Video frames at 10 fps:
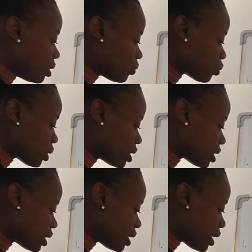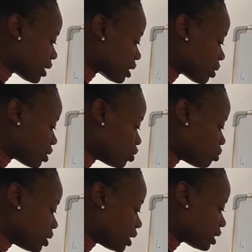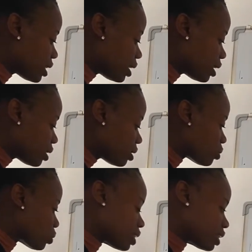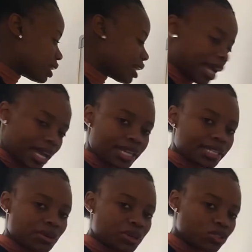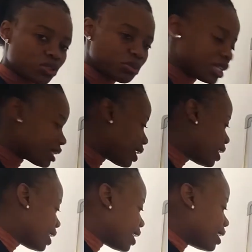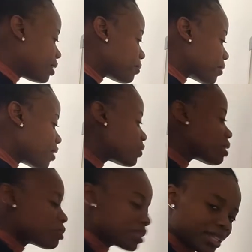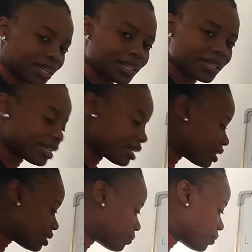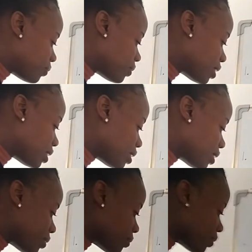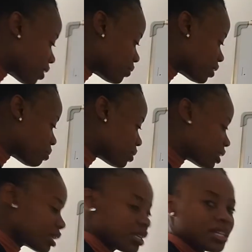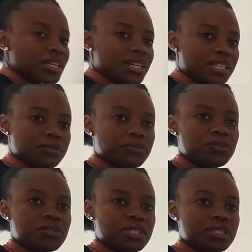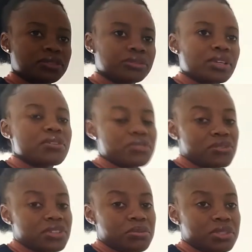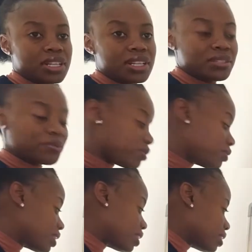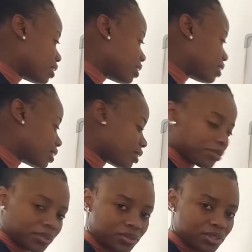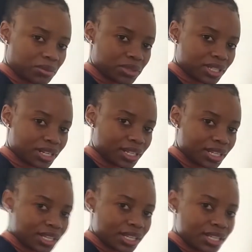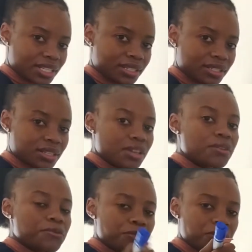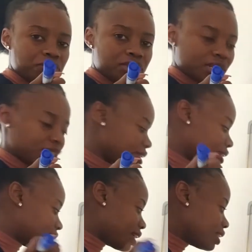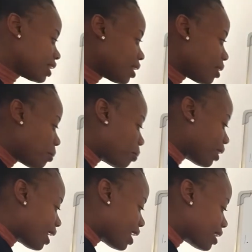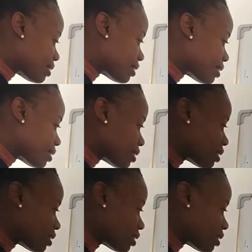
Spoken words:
20 as our denominator, 20 as our denominator, and 5 times 3 is 15. 5 times 3 is 15. 5 times 3 is 15. 5 times 3 is 15, right? Plus